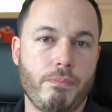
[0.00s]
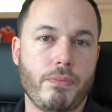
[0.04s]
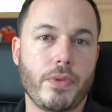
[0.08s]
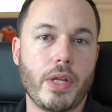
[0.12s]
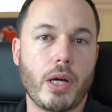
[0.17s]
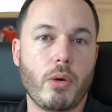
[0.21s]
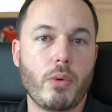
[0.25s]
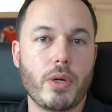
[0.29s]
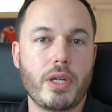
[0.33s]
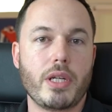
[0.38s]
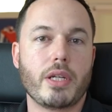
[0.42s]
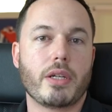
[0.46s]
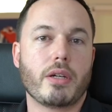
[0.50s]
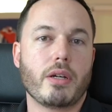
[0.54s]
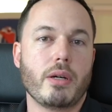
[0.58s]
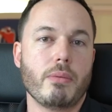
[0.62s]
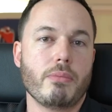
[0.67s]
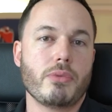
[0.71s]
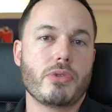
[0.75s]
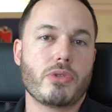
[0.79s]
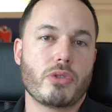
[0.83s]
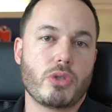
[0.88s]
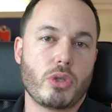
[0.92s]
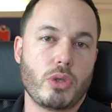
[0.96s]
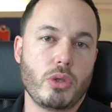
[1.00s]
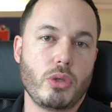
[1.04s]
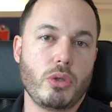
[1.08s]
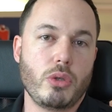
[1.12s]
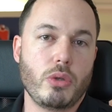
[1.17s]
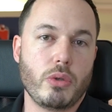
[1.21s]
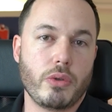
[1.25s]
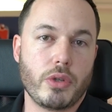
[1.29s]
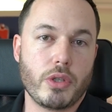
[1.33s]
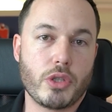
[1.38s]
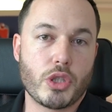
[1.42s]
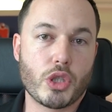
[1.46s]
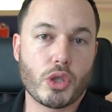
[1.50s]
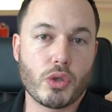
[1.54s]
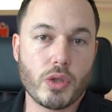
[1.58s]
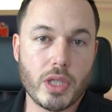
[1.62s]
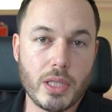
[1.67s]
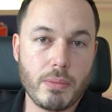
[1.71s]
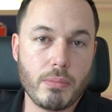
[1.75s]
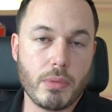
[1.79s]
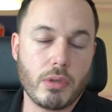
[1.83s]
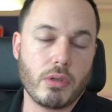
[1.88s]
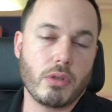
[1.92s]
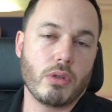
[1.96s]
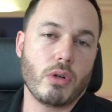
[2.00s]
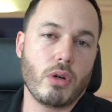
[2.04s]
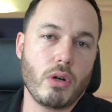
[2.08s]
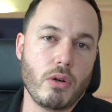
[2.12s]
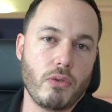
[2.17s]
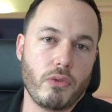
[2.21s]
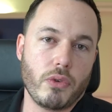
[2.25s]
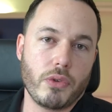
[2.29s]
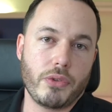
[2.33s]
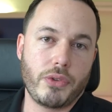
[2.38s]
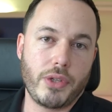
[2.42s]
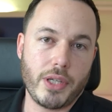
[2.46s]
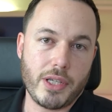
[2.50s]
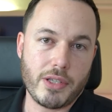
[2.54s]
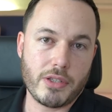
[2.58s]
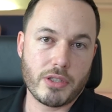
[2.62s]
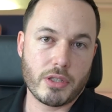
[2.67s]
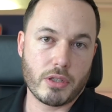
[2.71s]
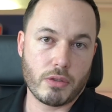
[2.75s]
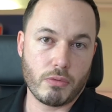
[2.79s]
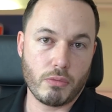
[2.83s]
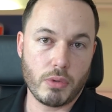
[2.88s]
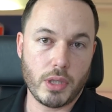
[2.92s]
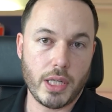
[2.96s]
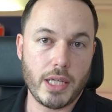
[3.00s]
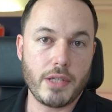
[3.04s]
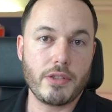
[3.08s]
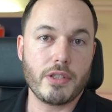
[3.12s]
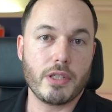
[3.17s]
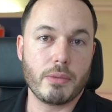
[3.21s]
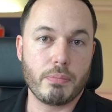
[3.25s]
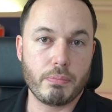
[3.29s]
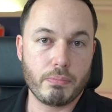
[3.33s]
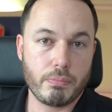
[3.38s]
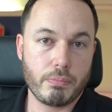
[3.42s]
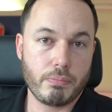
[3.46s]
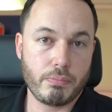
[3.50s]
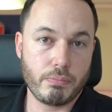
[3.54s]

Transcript: Now, when it comes to the treatment of disc related